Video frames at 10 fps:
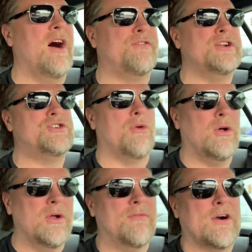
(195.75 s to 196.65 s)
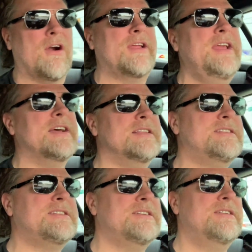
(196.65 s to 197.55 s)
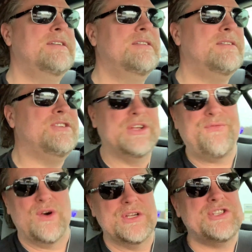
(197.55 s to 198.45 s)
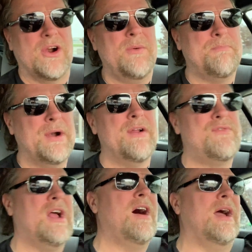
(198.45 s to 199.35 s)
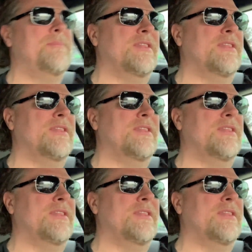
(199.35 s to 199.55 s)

of control over our kids just for a certain period of time.